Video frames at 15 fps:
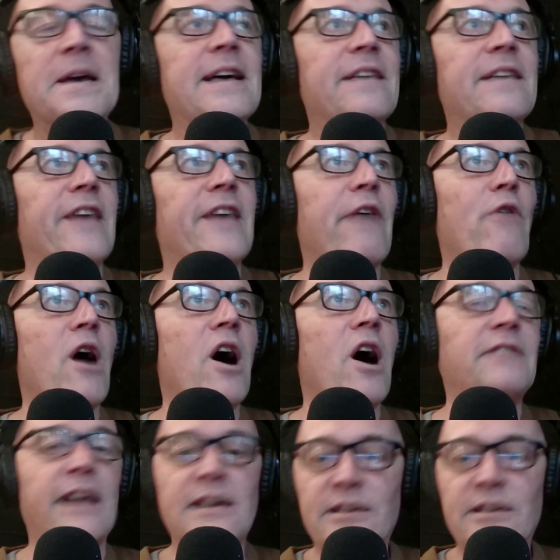There are
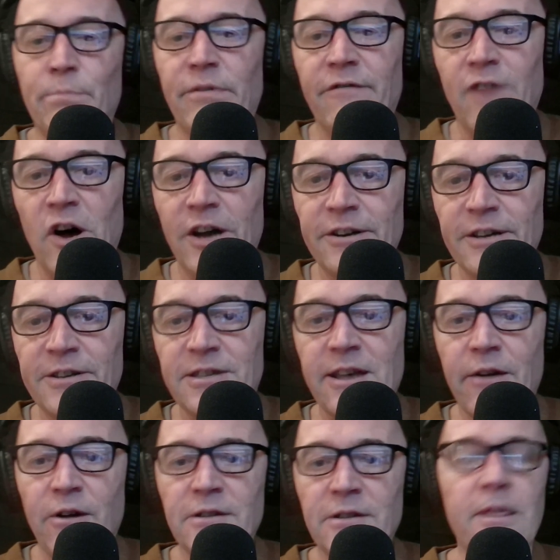data providers.
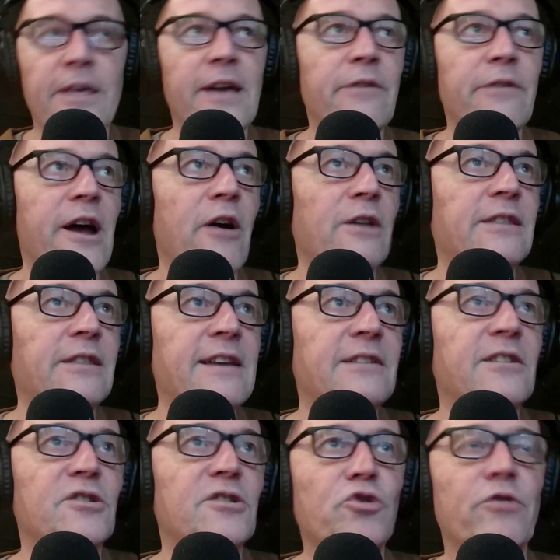There are
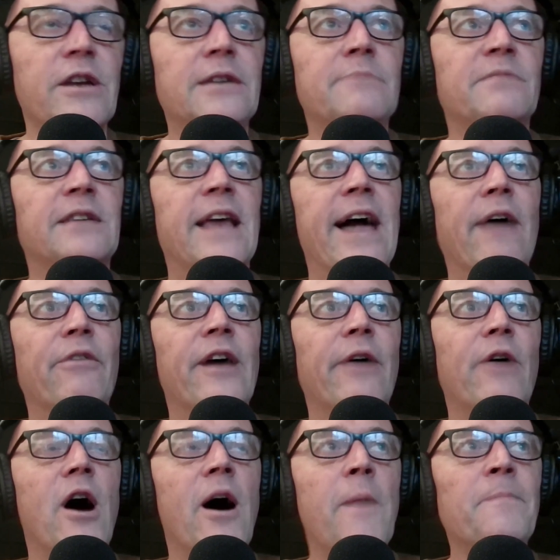data streams now.
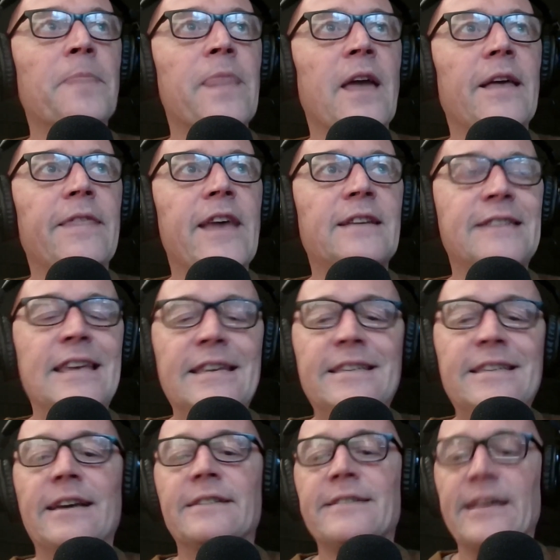There's
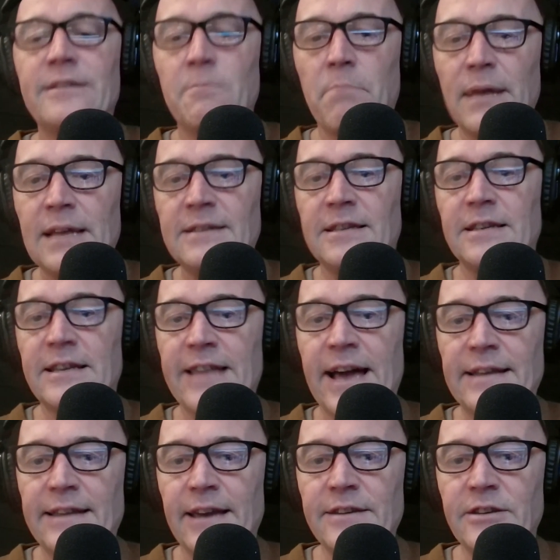easy accessibility to
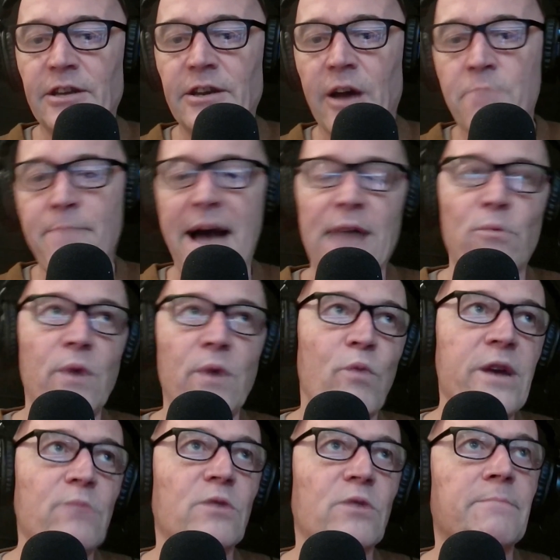that data. You know, back when we were